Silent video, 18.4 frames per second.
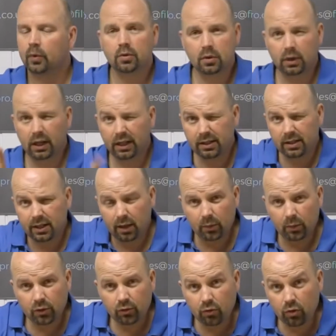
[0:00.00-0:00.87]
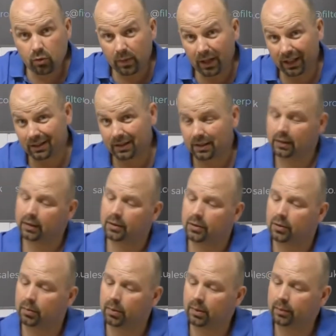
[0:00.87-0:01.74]
So let's see how much room that
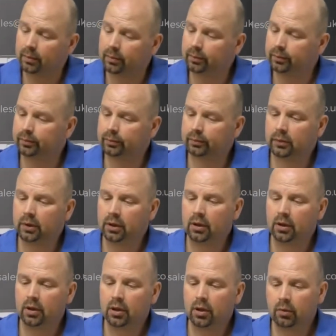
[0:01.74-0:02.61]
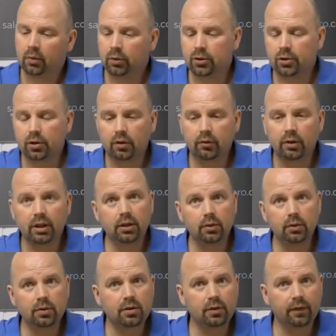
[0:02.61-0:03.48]
takes up. We're just going to
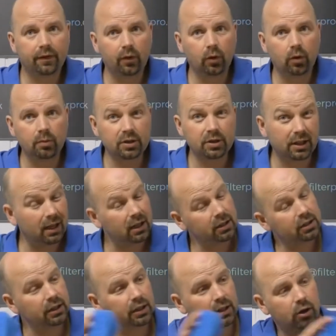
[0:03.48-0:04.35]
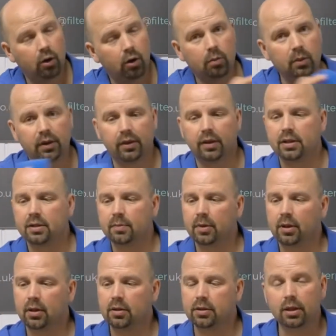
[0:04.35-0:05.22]
reuse the foams that actually come with this
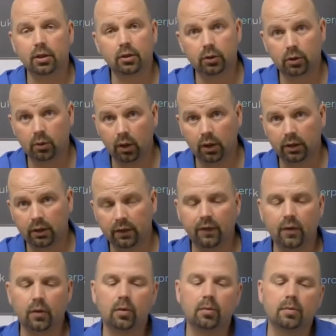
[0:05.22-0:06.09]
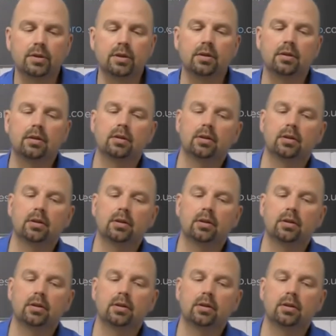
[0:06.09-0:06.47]
because they're good quality foams.